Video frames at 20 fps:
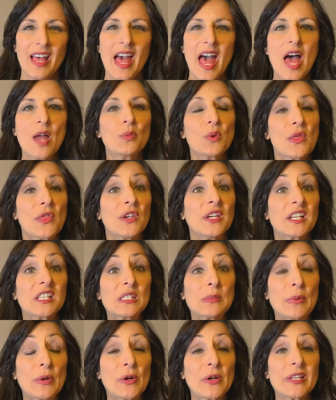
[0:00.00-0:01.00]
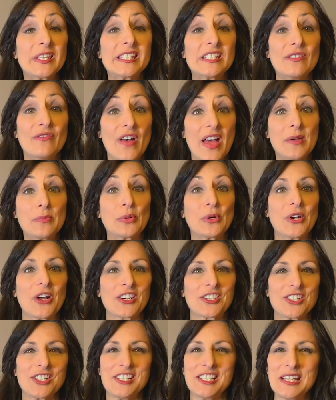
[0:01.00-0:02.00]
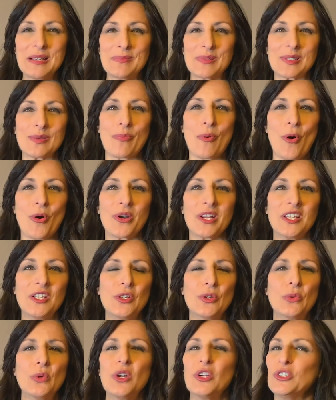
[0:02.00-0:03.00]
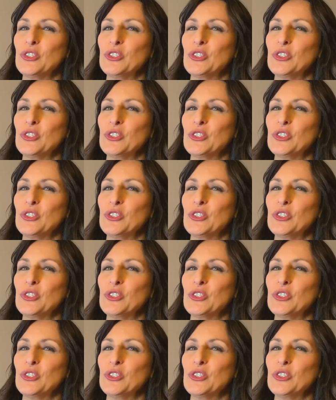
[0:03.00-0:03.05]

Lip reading: And with an experienced event production team supporting you,